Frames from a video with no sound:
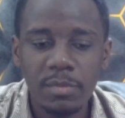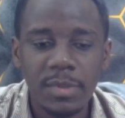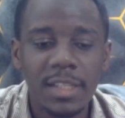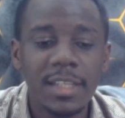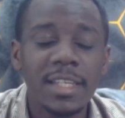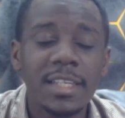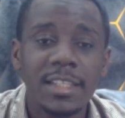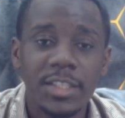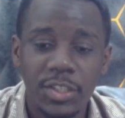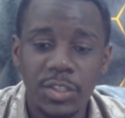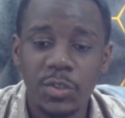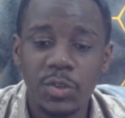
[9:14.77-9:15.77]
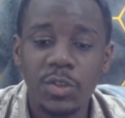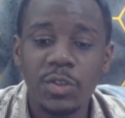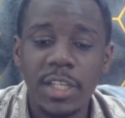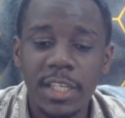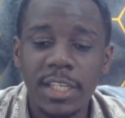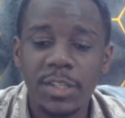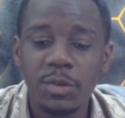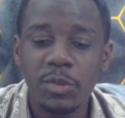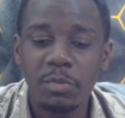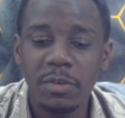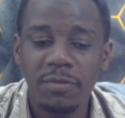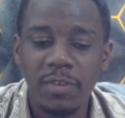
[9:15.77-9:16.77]
the league this season, you need not
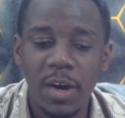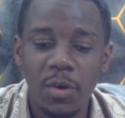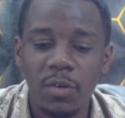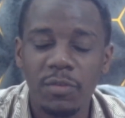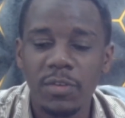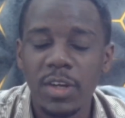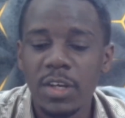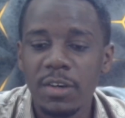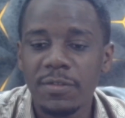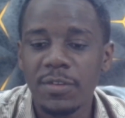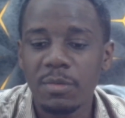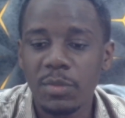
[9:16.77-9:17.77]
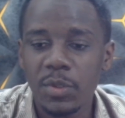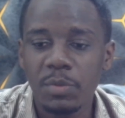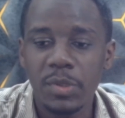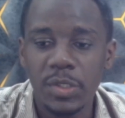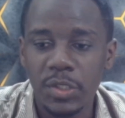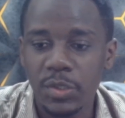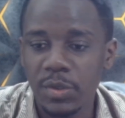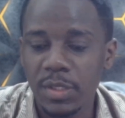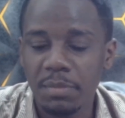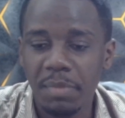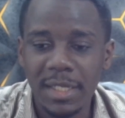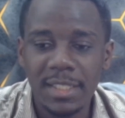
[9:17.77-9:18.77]
to be far off from those
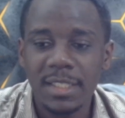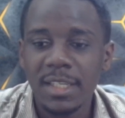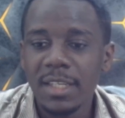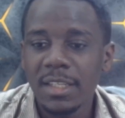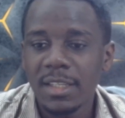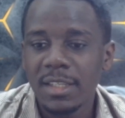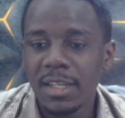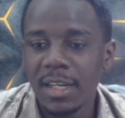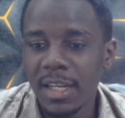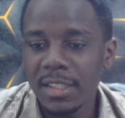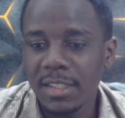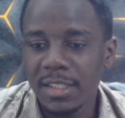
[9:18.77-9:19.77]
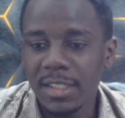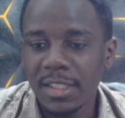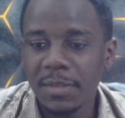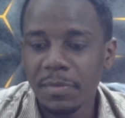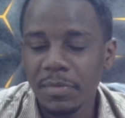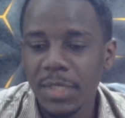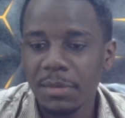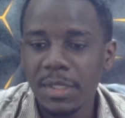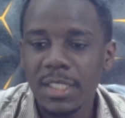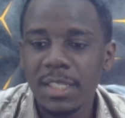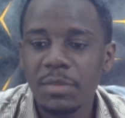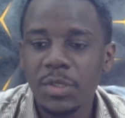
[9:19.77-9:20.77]
positions. But let's see.
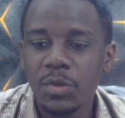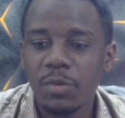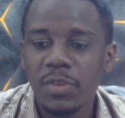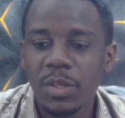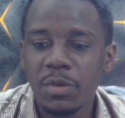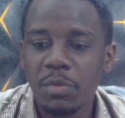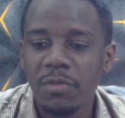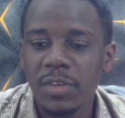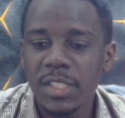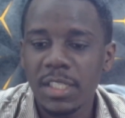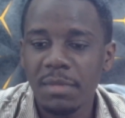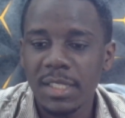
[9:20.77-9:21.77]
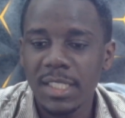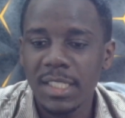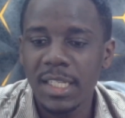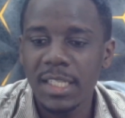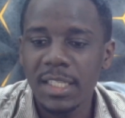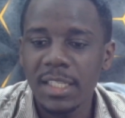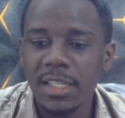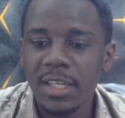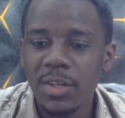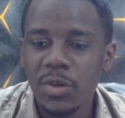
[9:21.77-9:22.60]
Reece James is obviously going to be facing Martinelli.